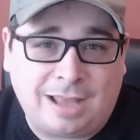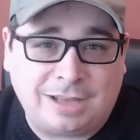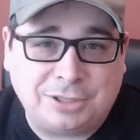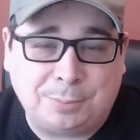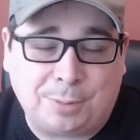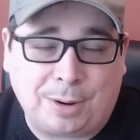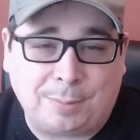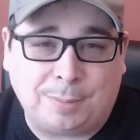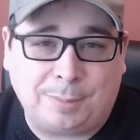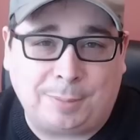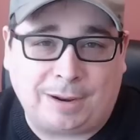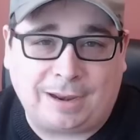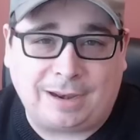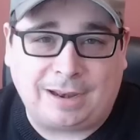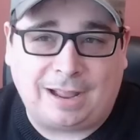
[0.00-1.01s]
as you probably
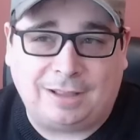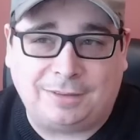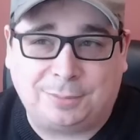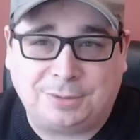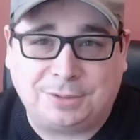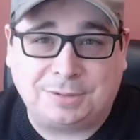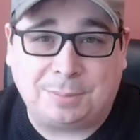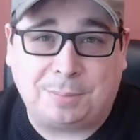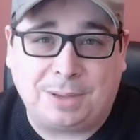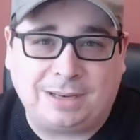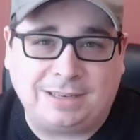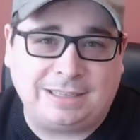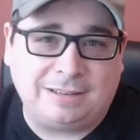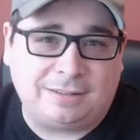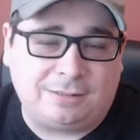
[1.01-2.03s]
recognize, which is a
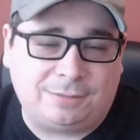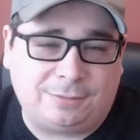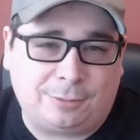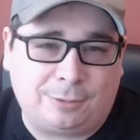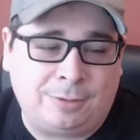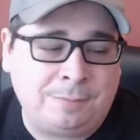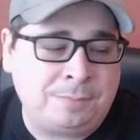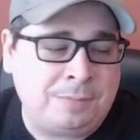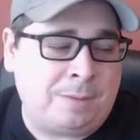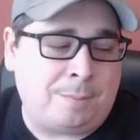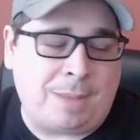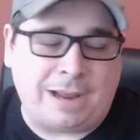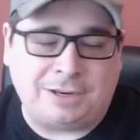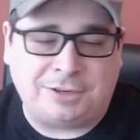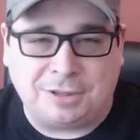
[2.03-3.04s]
big deal for
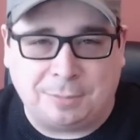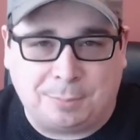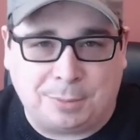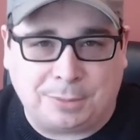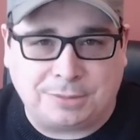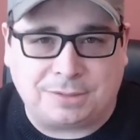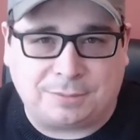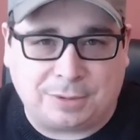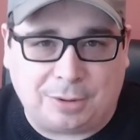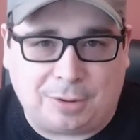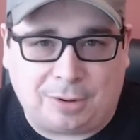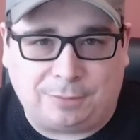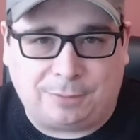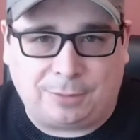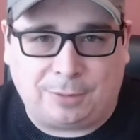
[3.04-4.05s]
managing the books of a
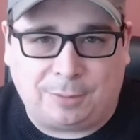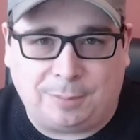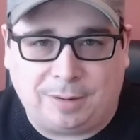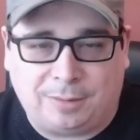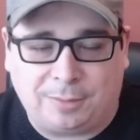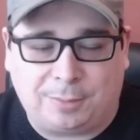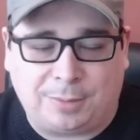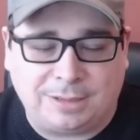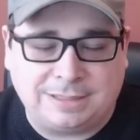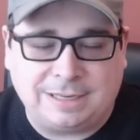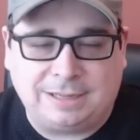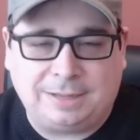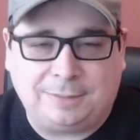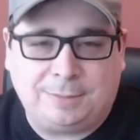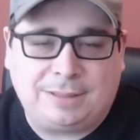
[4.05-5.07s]
law firm and otherwise
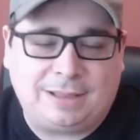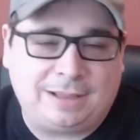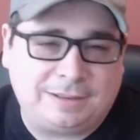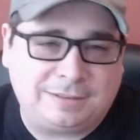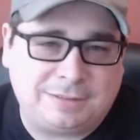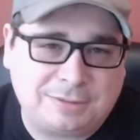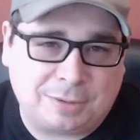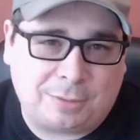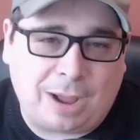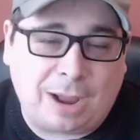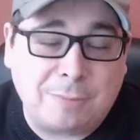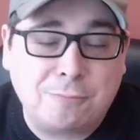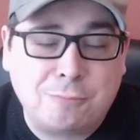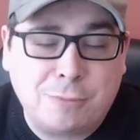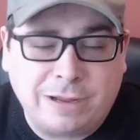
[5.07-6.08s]
dealing with things. So
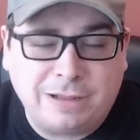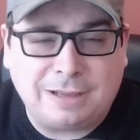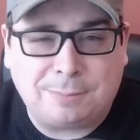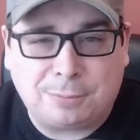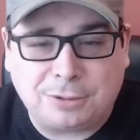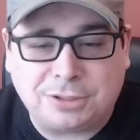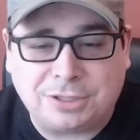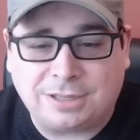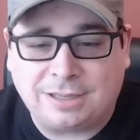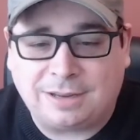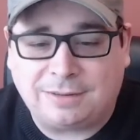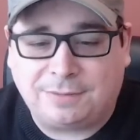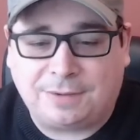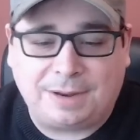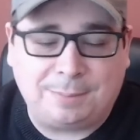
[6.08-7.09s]
I really appreciate the
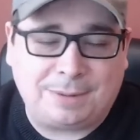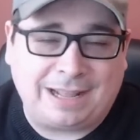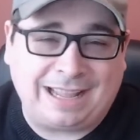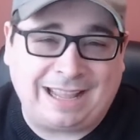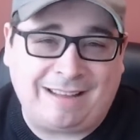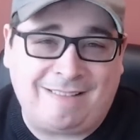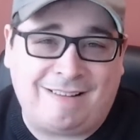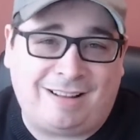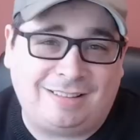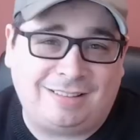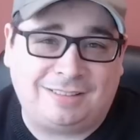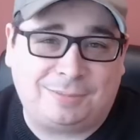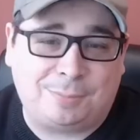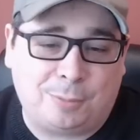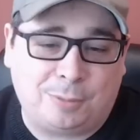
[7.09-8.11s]
invite, but I cannot
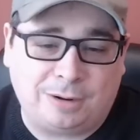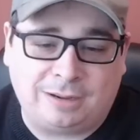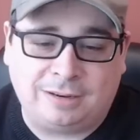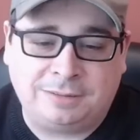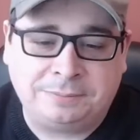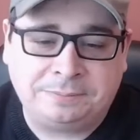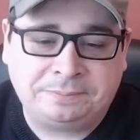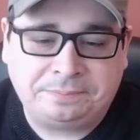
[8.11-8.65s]
this morning.